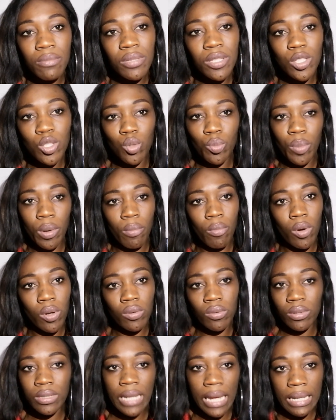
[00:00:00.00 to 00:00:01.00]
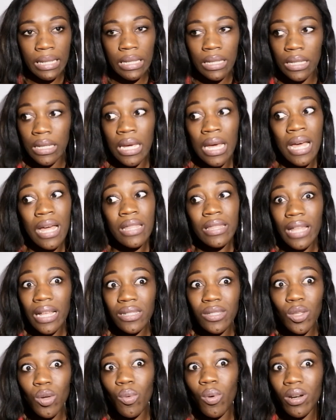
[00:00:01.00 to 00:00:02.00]
empty Superman or Tangi.
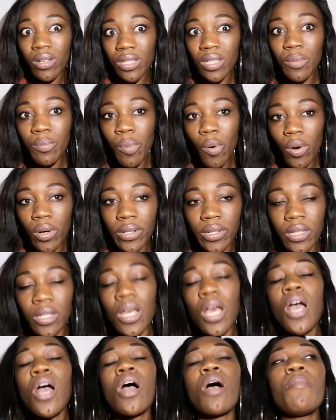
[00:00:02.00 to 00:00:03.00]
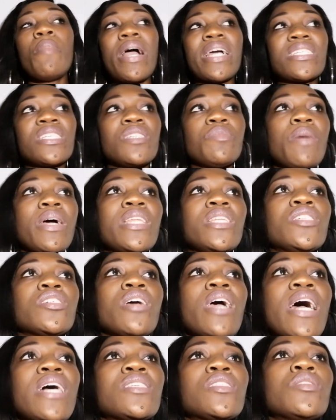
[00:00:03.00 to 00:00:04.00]
That's not what is important. A backstage
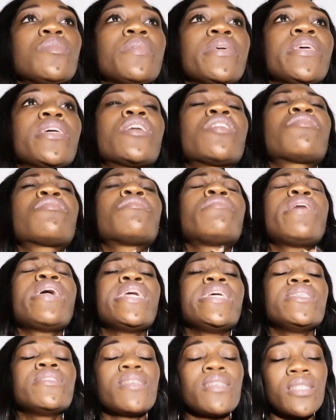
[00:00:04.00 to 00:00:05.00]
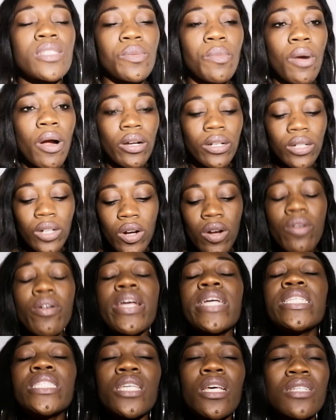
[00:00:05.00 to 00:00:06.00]
manager has to be crazy smart,
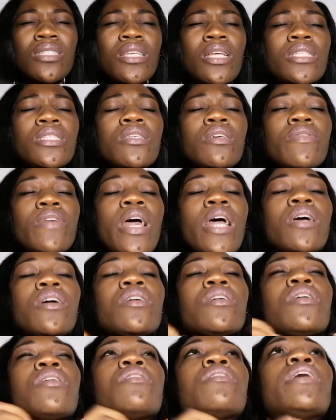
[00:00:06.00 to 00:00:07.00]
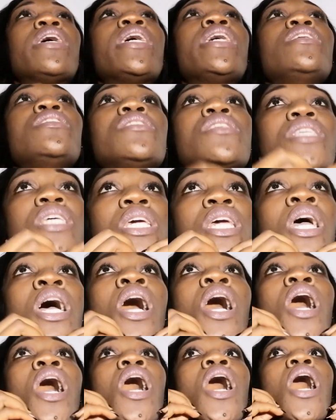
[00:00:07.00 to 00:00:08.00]
crazy assertive, and crazy
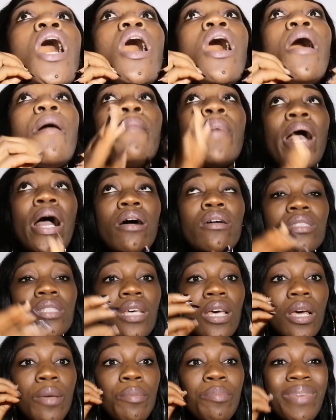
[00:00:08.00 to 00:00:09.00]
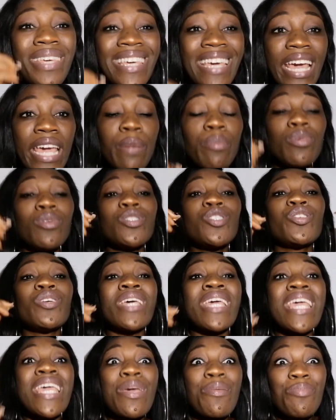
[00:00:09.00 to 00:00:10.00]
about being able
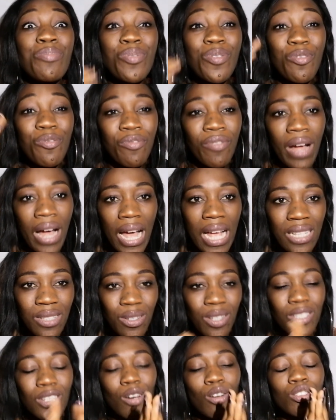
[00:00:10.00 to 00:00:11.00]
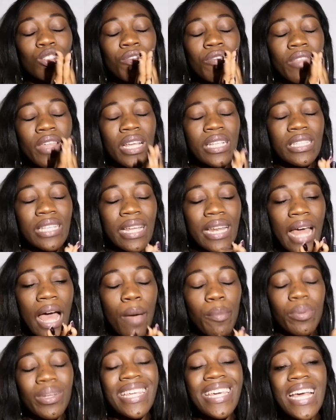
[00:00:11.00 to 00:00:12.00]
to improvise because a lot of things can
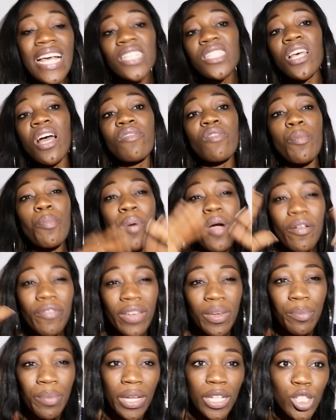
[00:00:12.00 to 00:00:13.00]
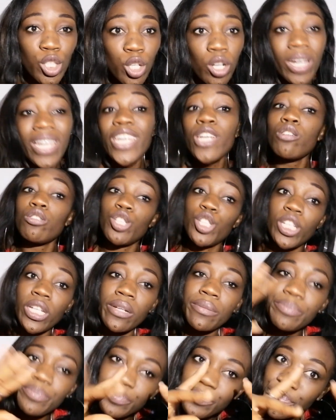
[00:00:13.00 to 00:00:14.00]
happen. He has to have a perfect picture, he or
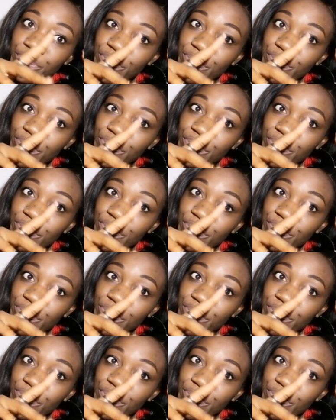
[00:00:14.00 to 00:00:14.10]
she.